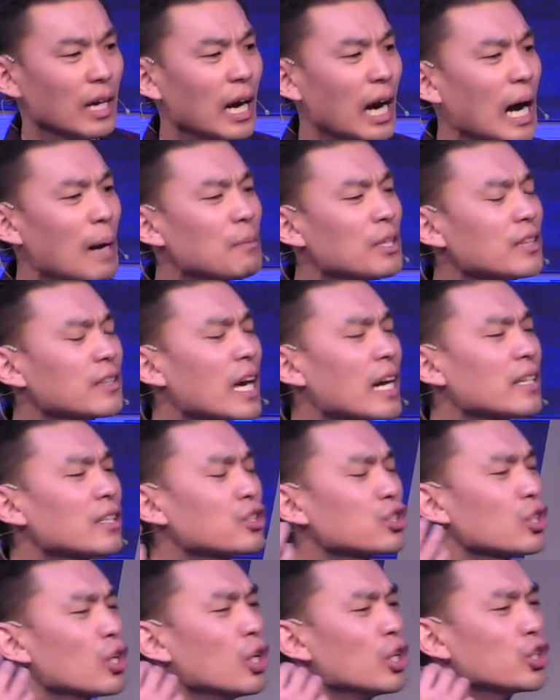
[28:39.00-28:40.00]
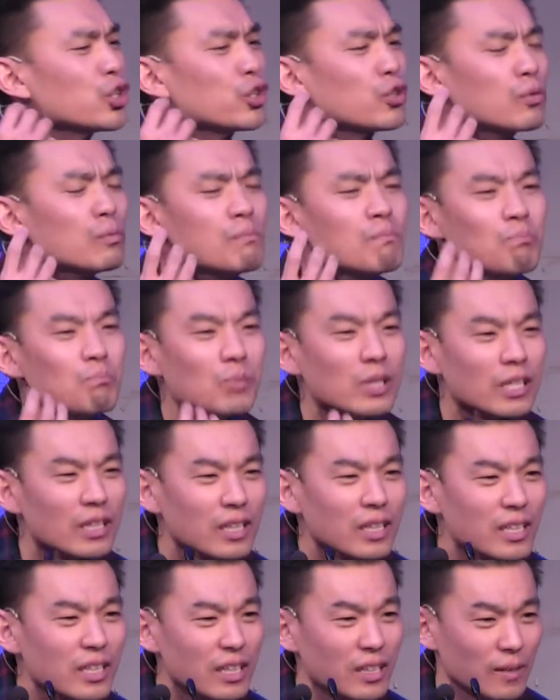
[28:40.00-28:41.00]
I mean, that is
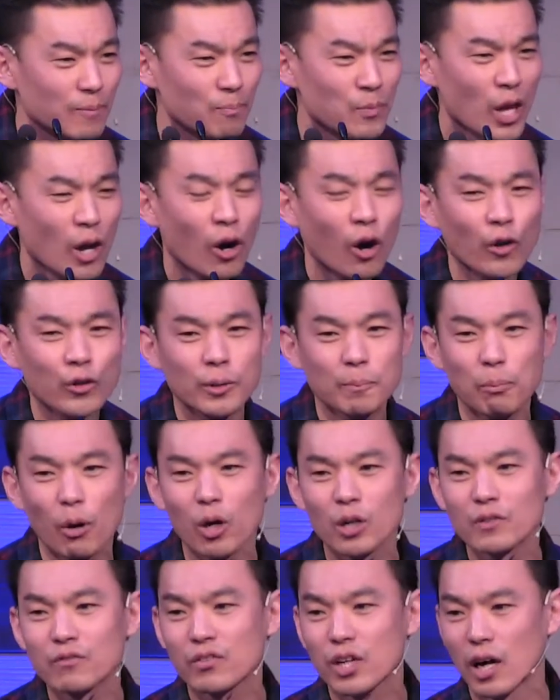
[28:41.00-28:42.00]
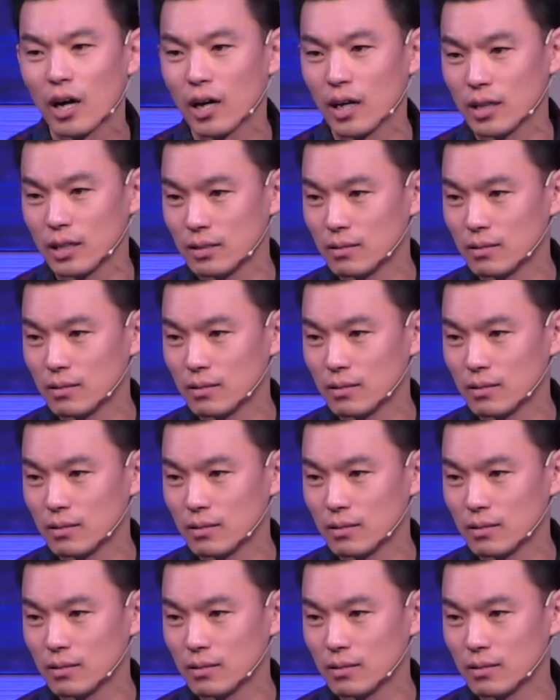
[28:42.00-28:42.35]
humility on the part of God.